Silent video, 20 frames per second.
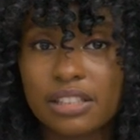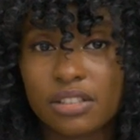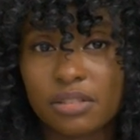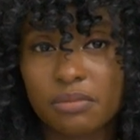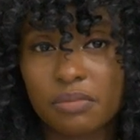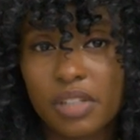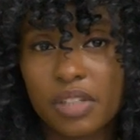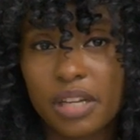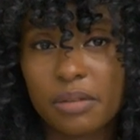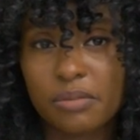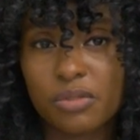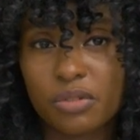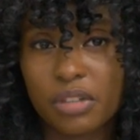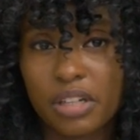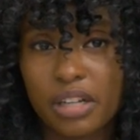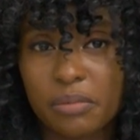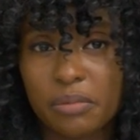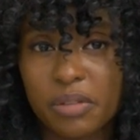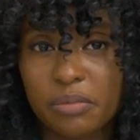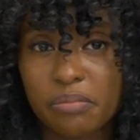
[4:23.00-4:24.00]
sometimes
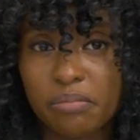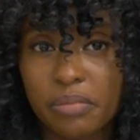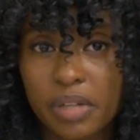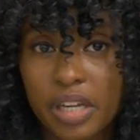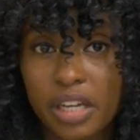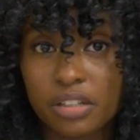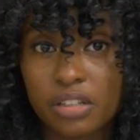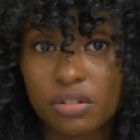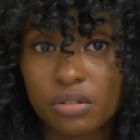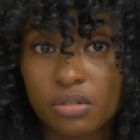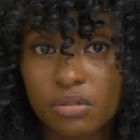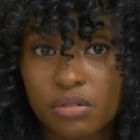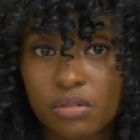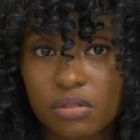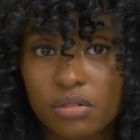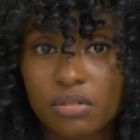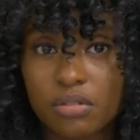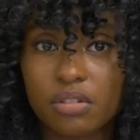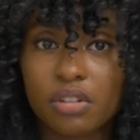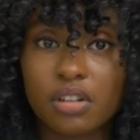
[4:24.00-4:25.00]
when I'm in pain
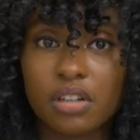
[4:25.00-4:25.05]
too,